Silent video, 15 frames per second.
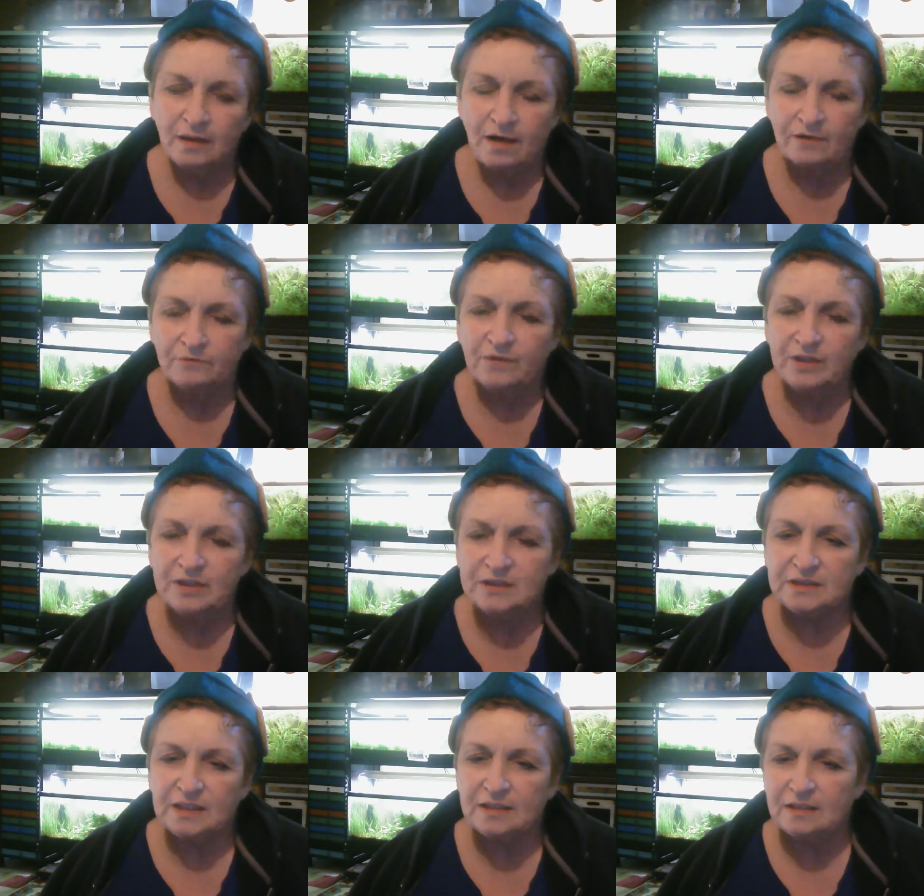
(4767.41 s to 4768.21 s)
on
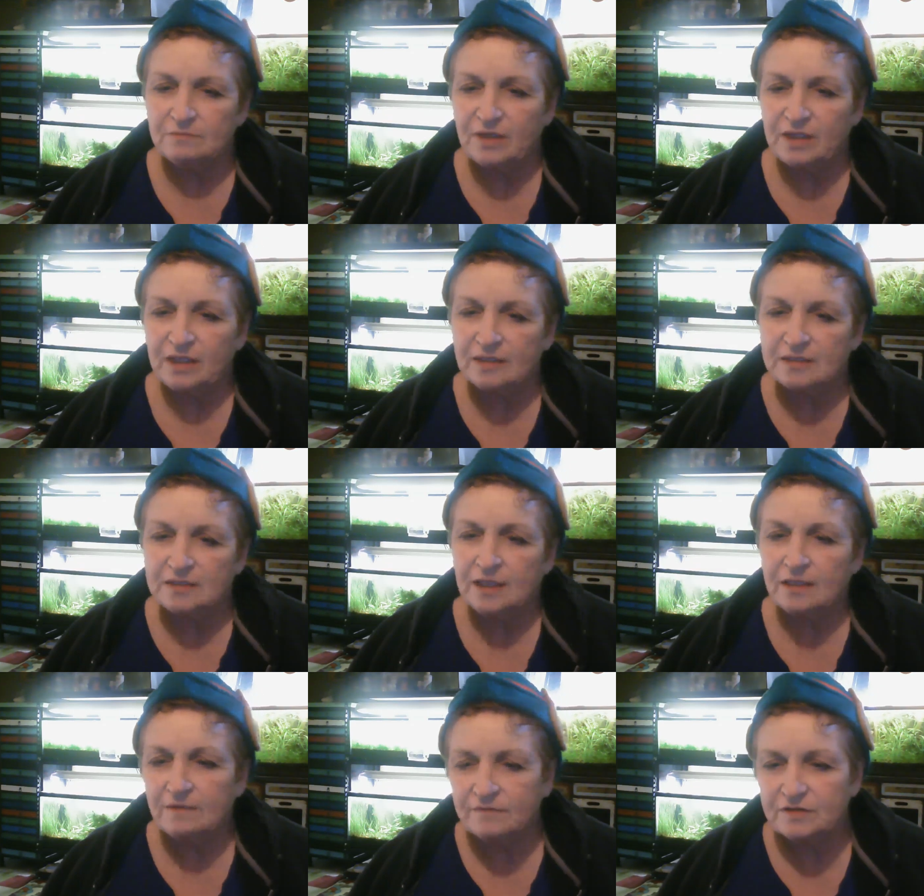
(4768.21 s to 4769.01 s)
Wednesday, then my next
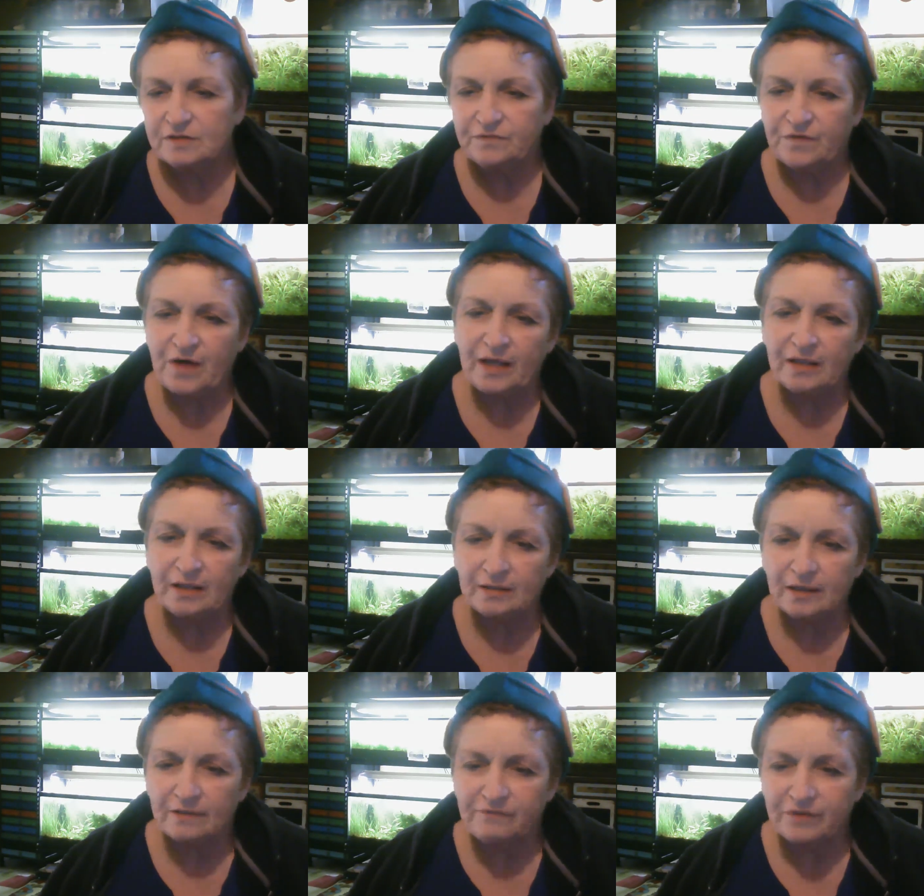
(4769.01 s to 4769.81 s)
day off is Friday,
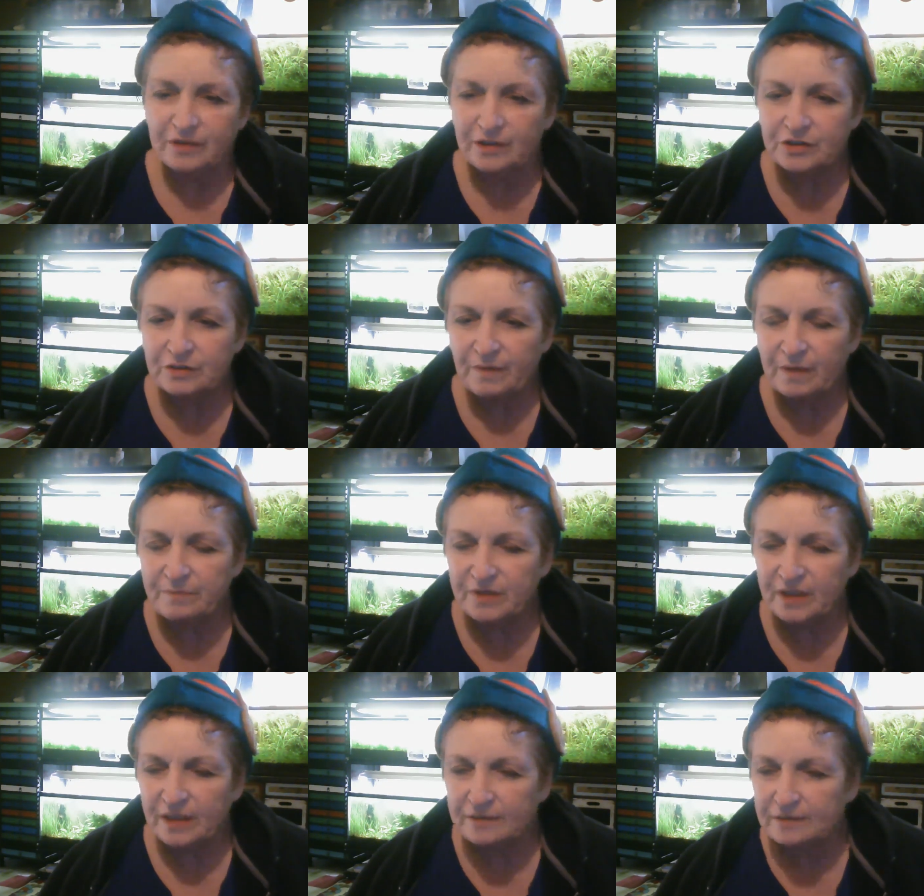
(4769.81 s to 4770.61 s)
and I finish them
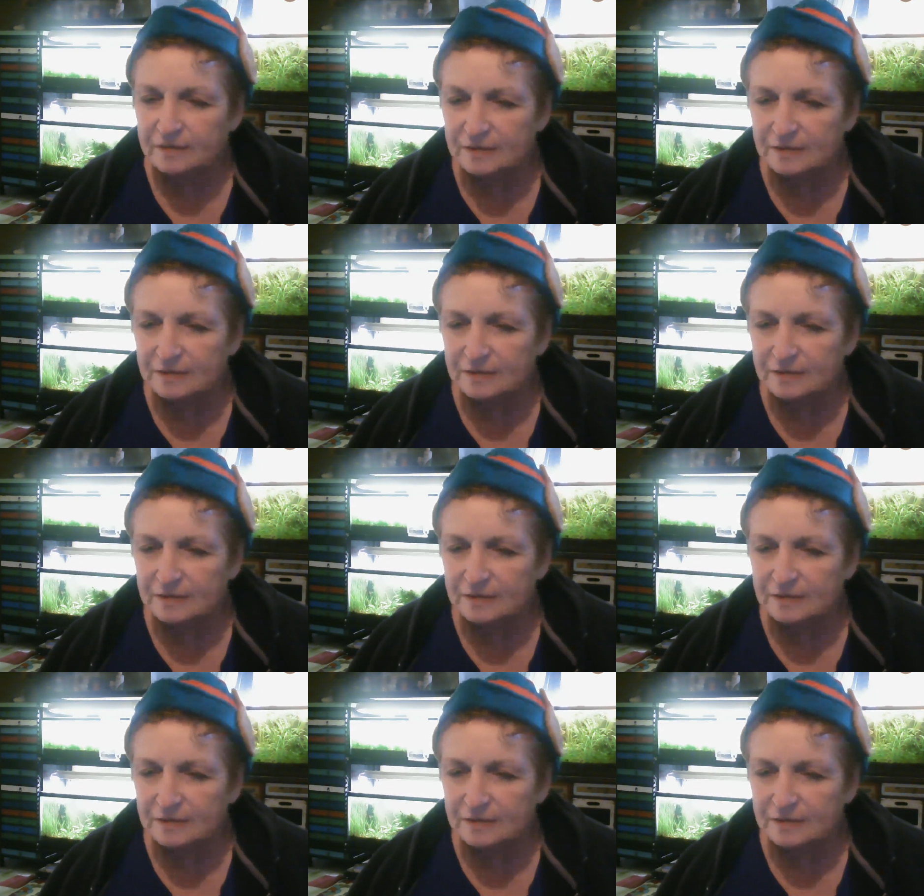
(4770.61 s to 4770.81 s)
up then.